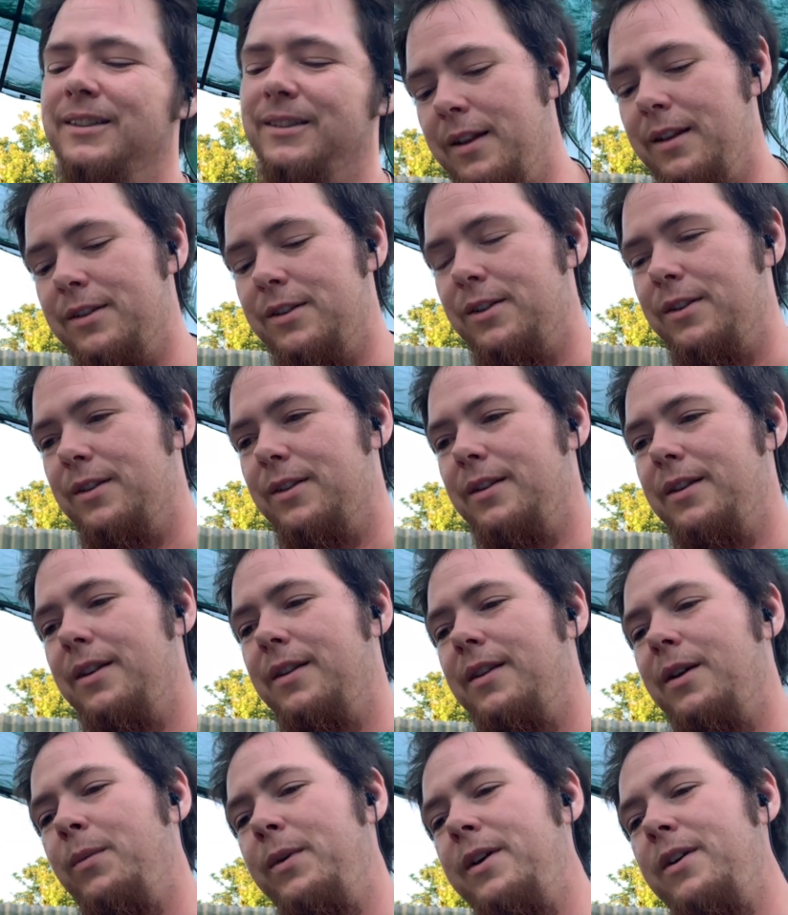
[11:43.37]
So
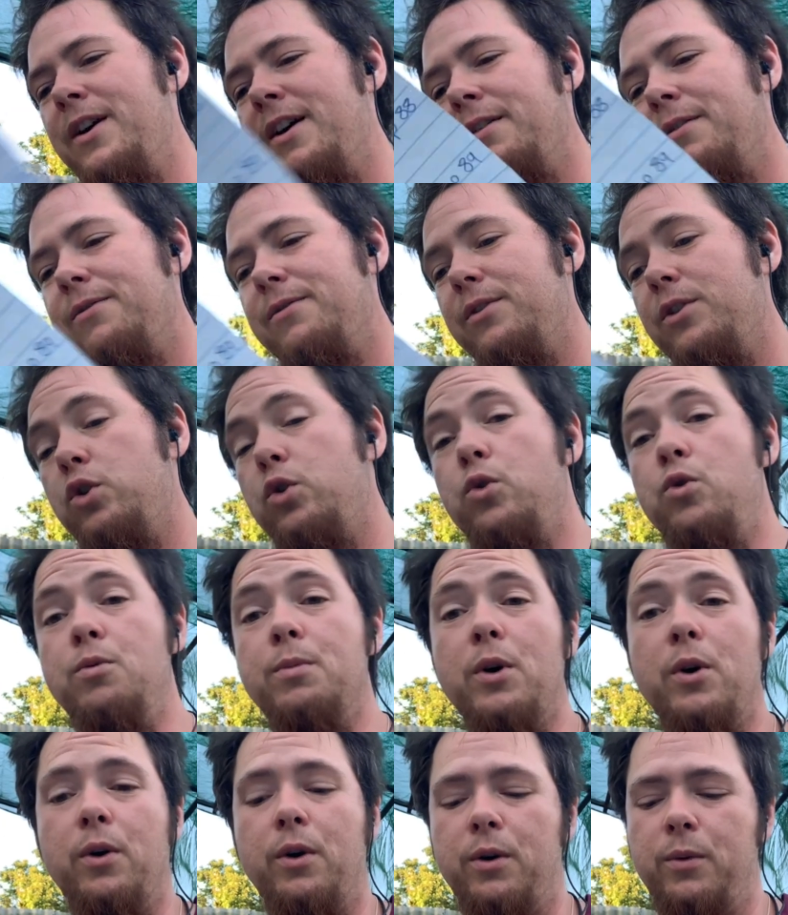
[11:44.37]
then we have two
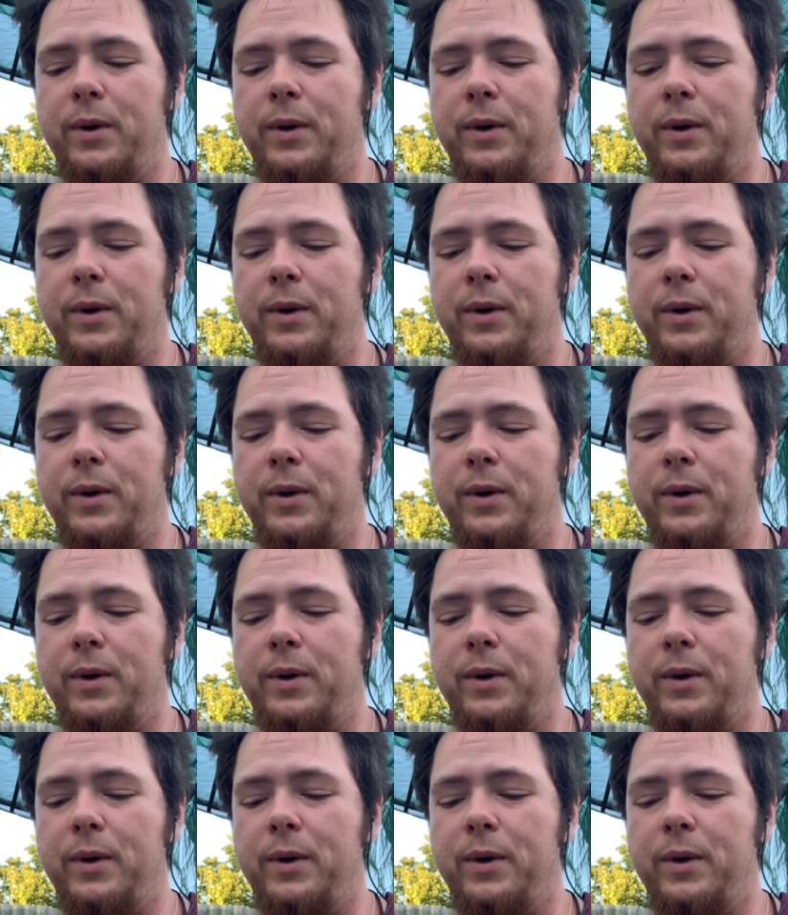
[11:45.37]
more.